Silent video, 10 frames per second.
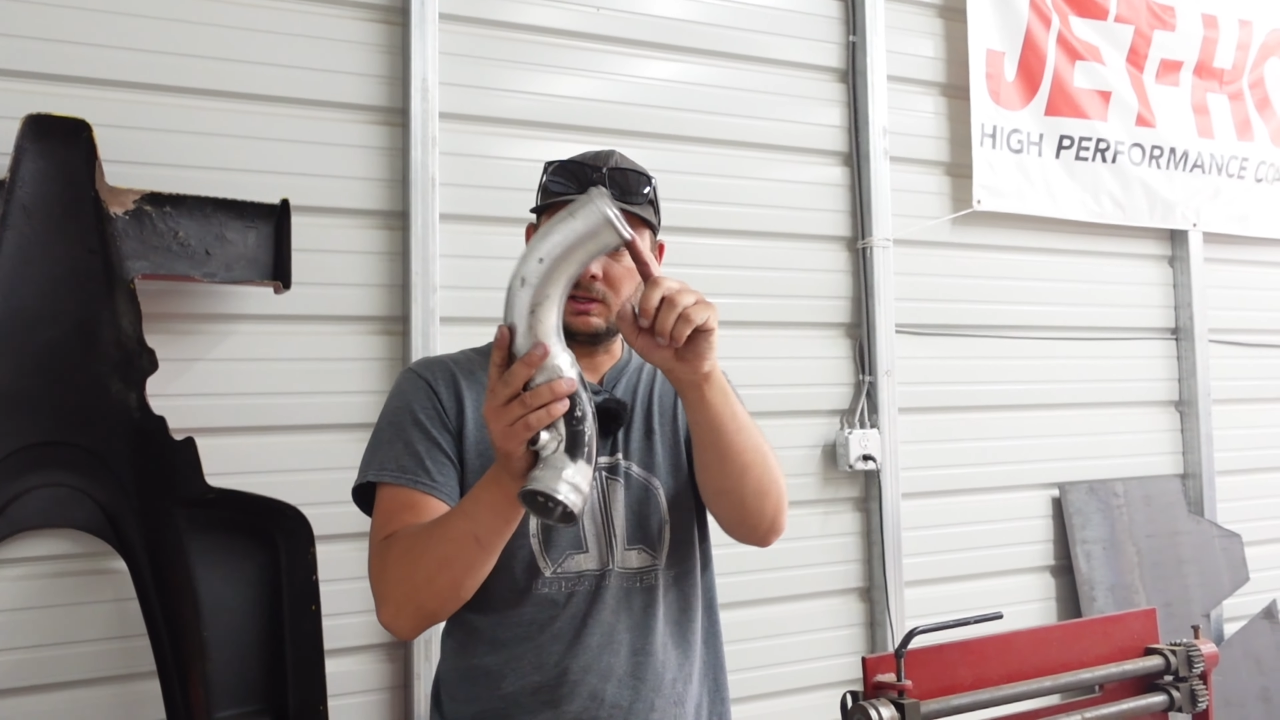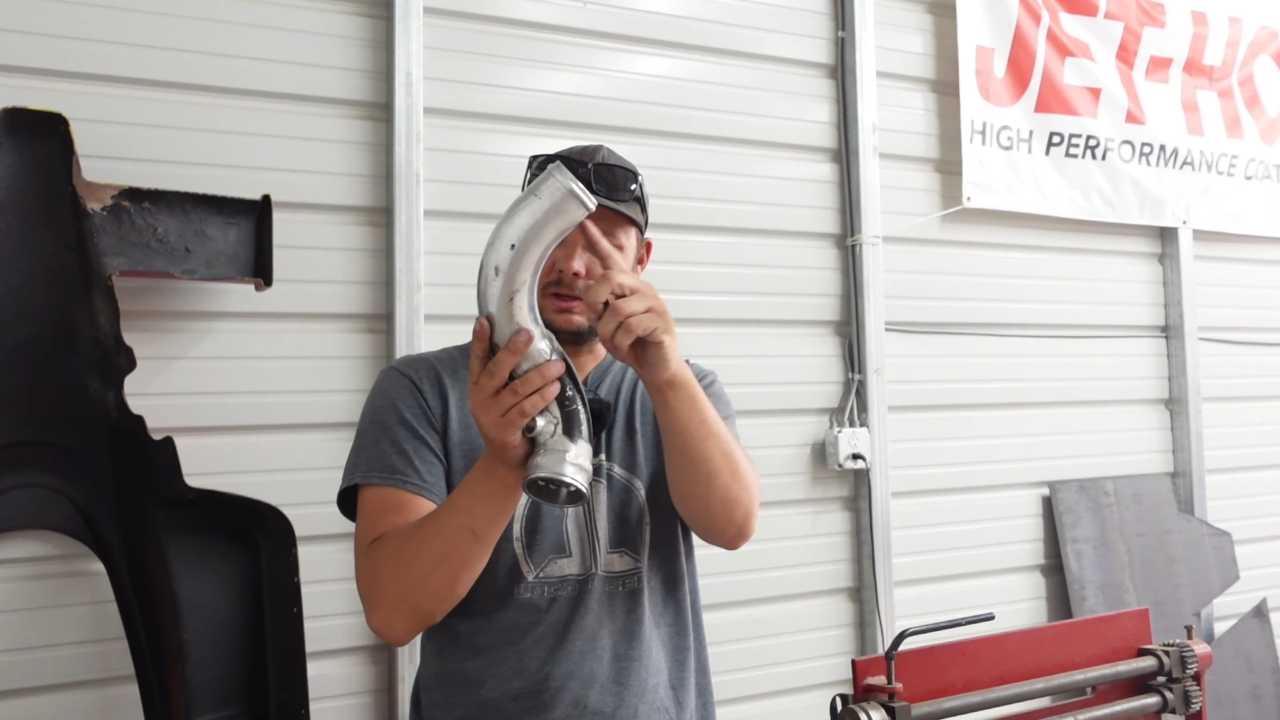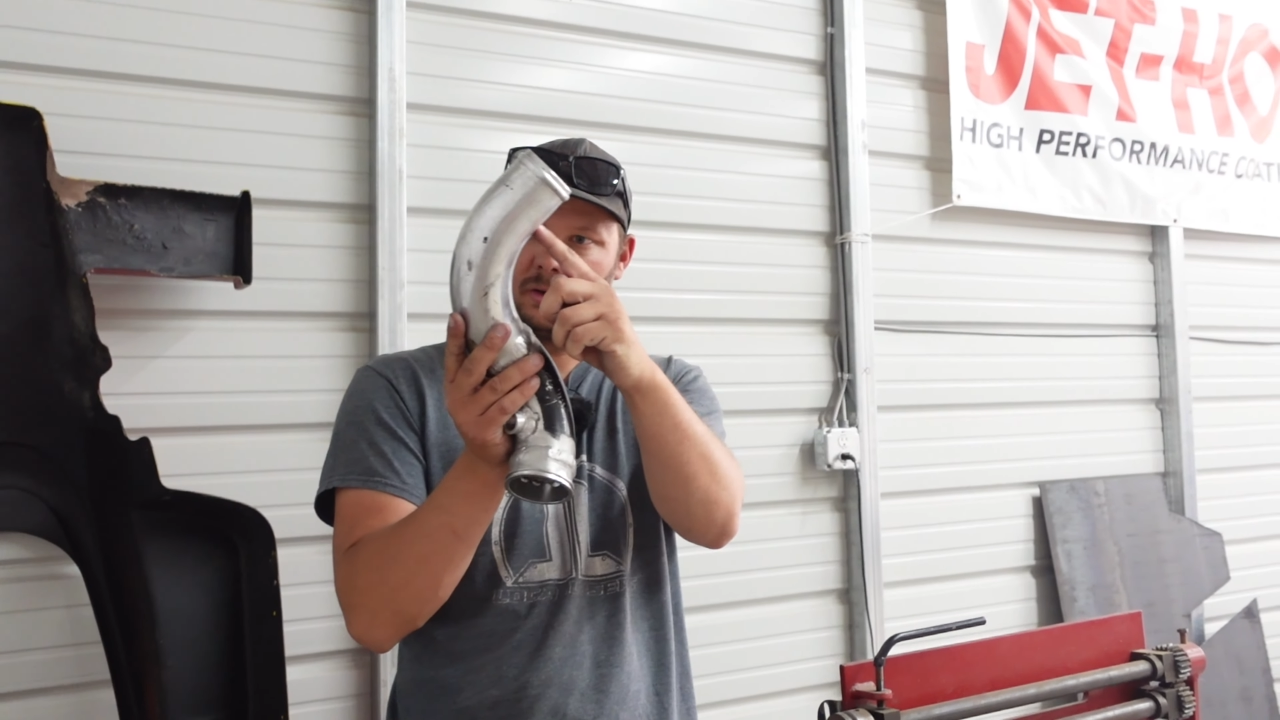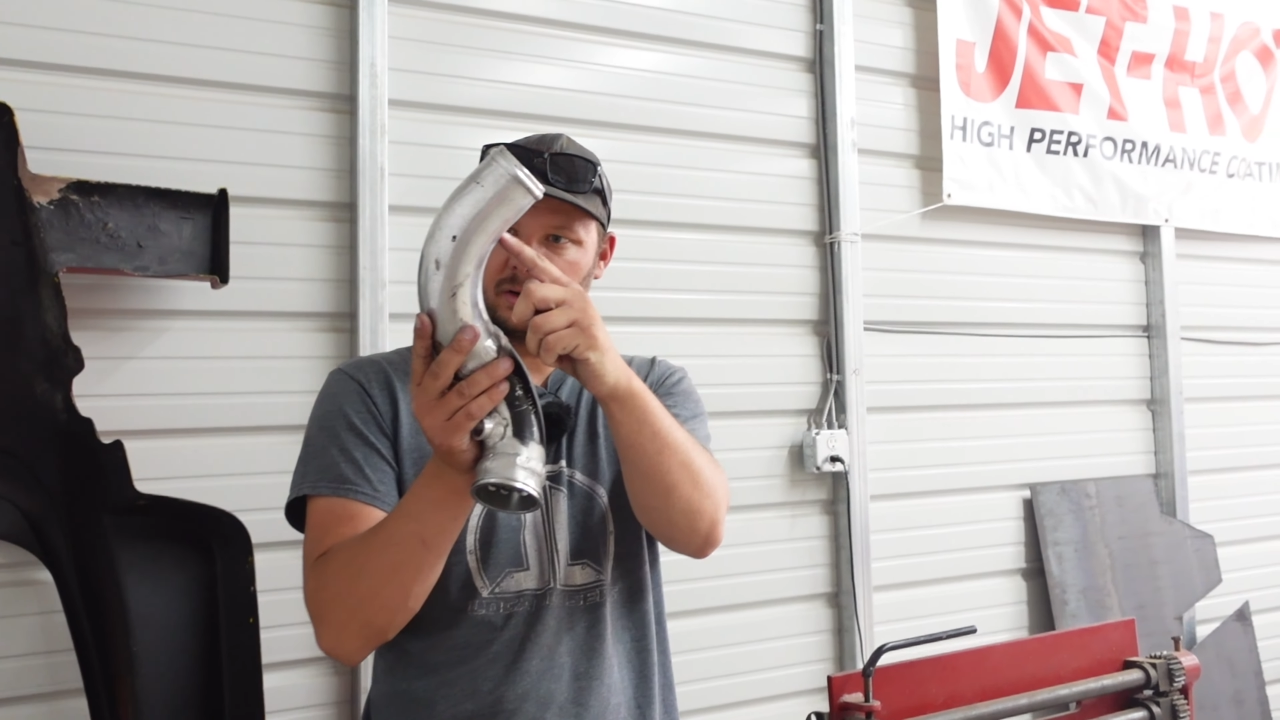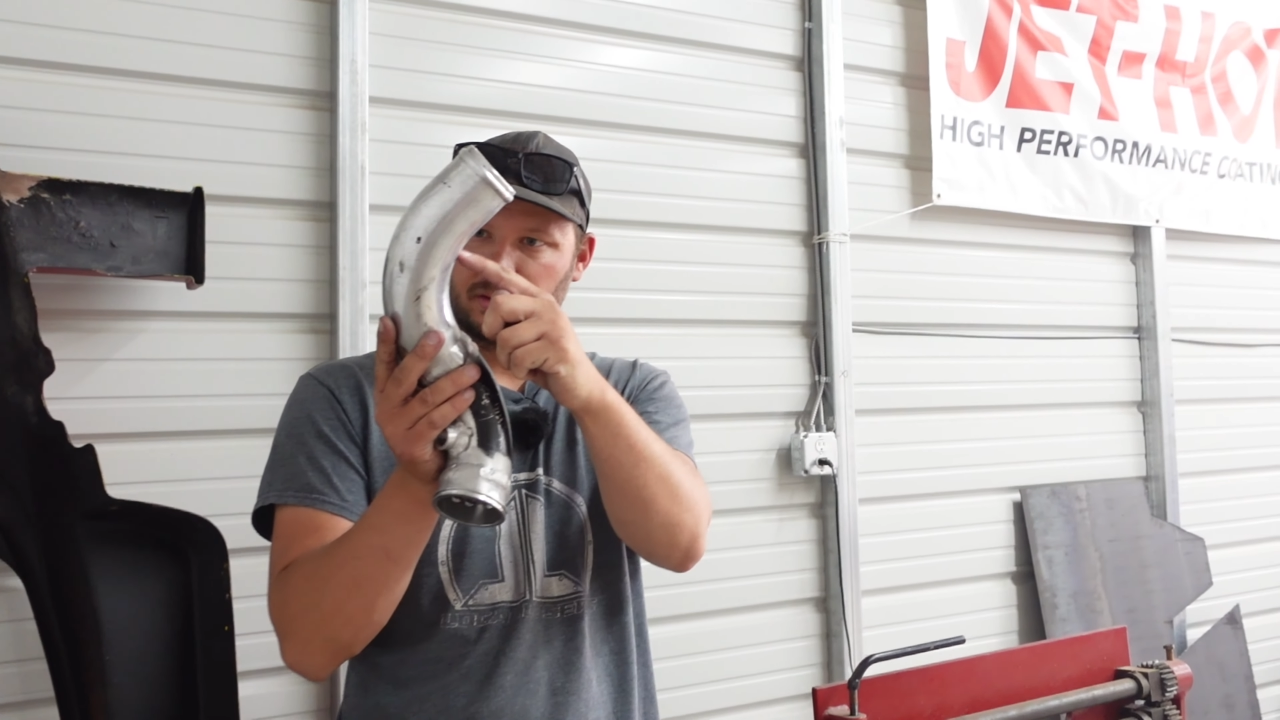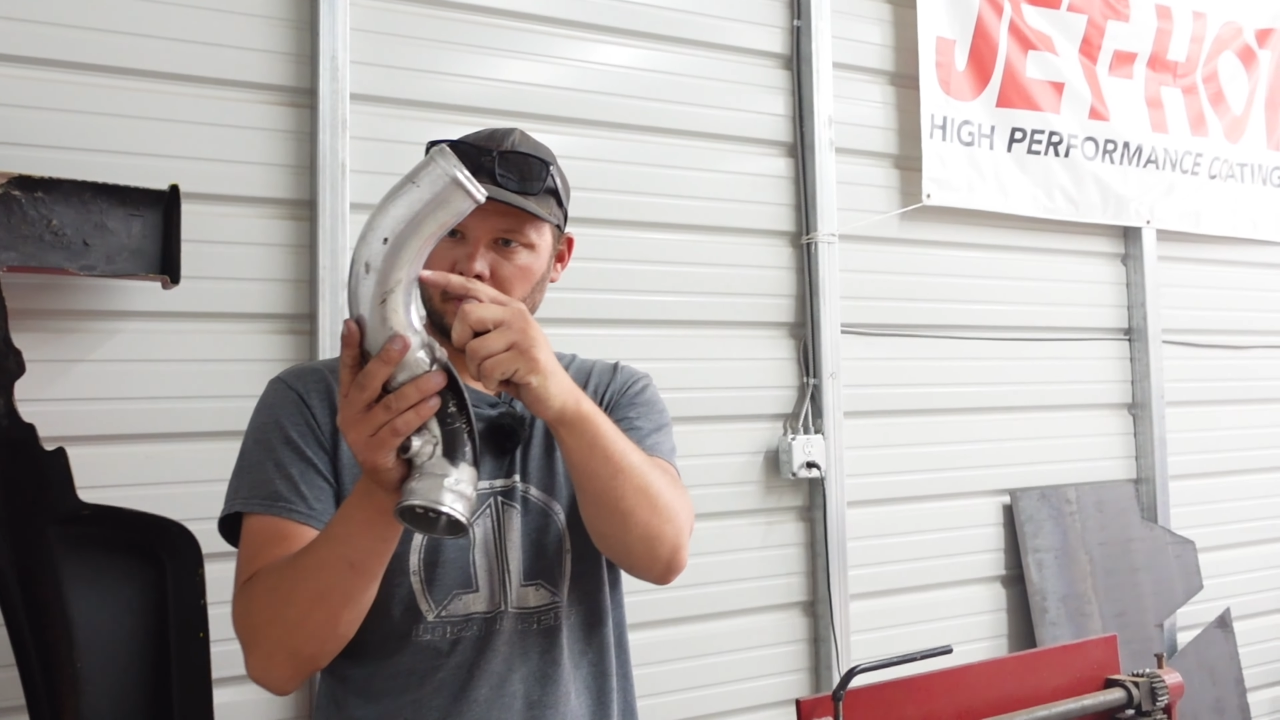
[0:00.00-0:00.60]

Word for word: here and